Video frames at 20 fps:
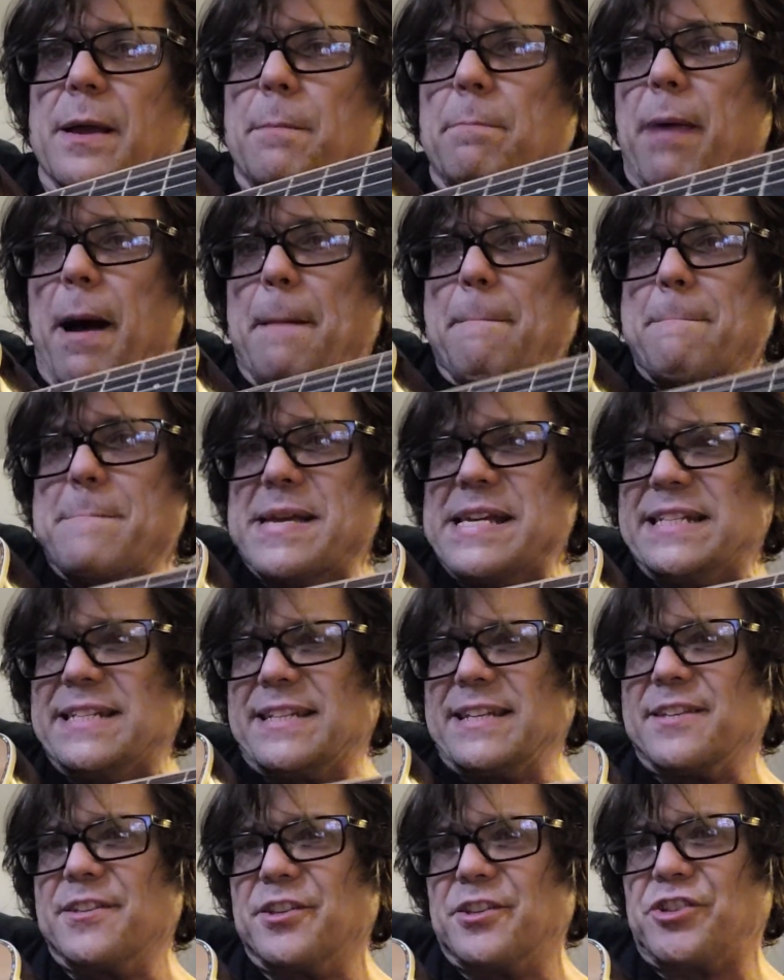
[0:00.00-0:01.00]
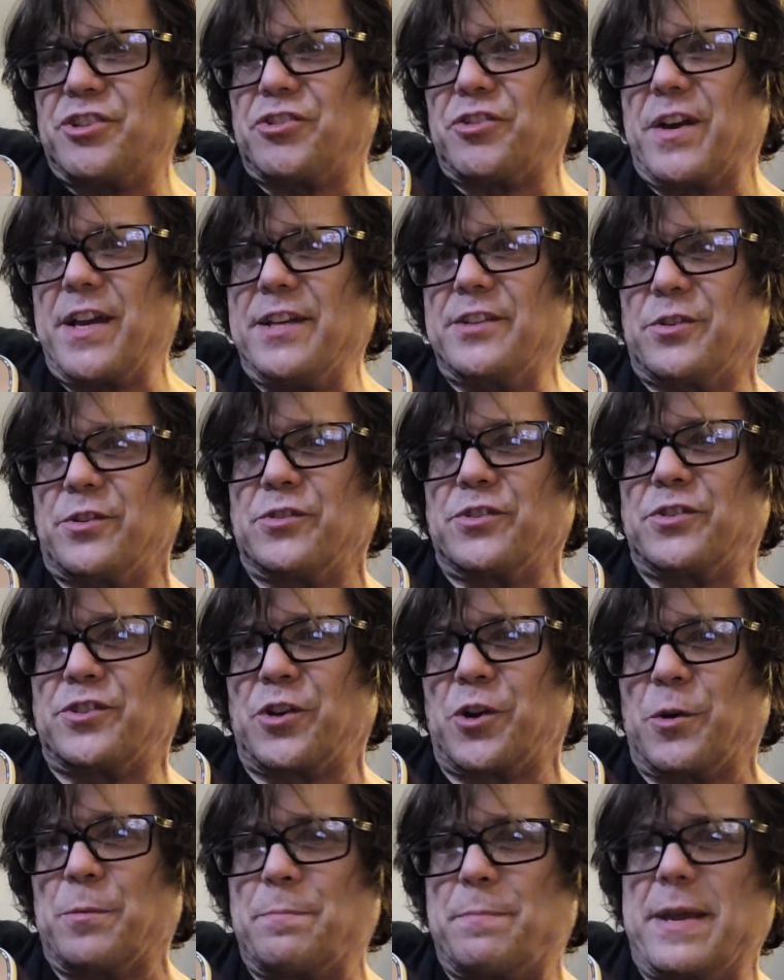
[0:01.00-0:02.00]
by missing the strings on
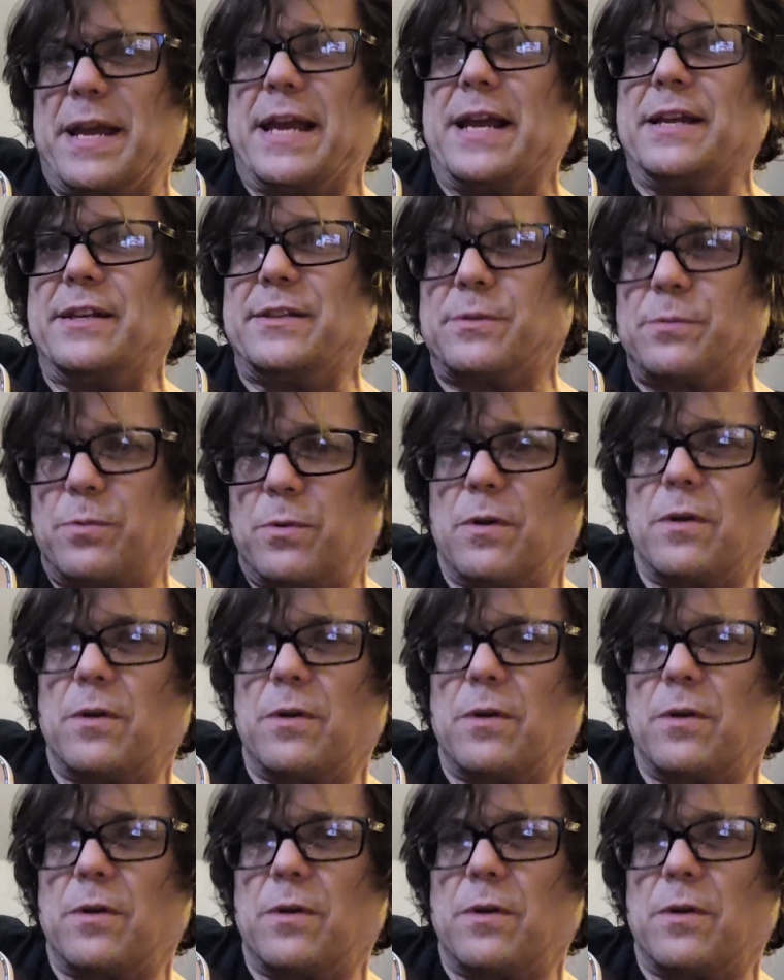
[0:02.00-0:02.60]
certain beats,